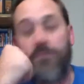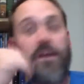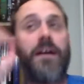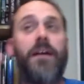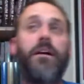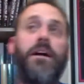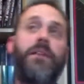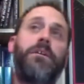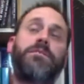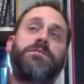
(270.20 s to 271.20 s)

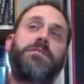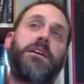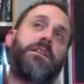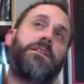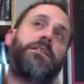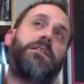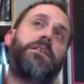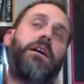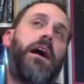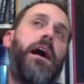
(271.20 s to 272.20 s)
not saying
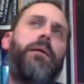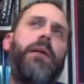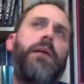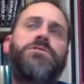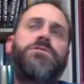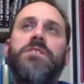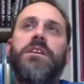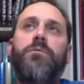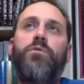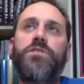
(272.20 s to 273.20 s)
I
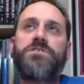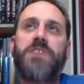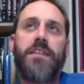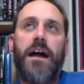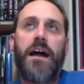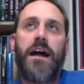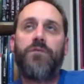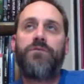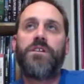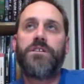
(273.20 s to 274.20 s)
certainly will say that I
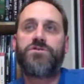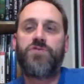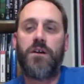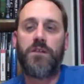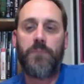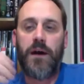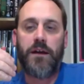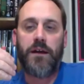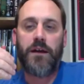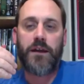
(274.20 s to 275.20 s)
don't feel as strongly about
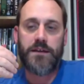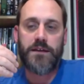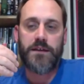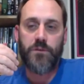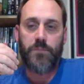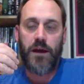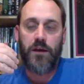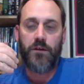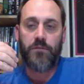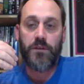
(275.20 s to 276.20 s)
it as I do
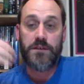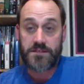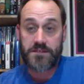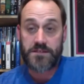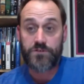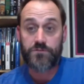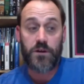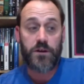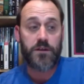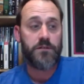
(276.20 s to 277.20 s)
about his Thanos
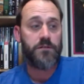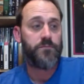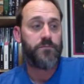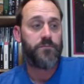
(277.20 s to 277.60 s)
run, or